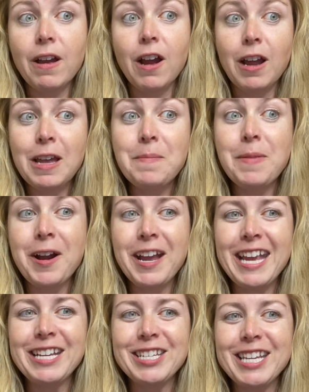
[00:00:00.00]

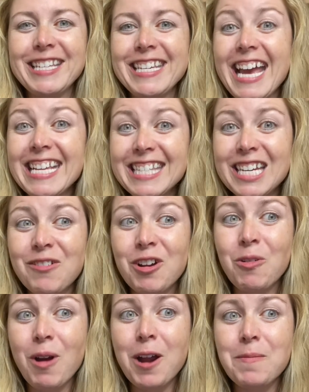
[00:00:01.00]
embarkation testing
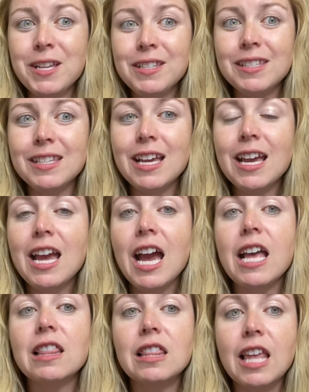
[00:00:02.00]
requirements
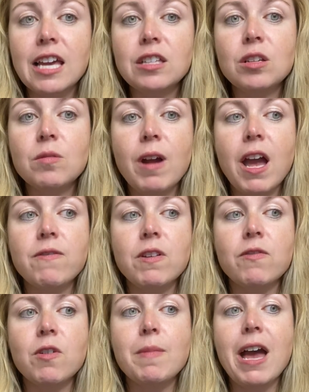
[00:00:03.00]
unless arriving
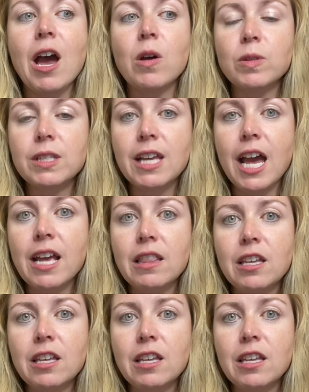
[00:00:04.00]
from outside the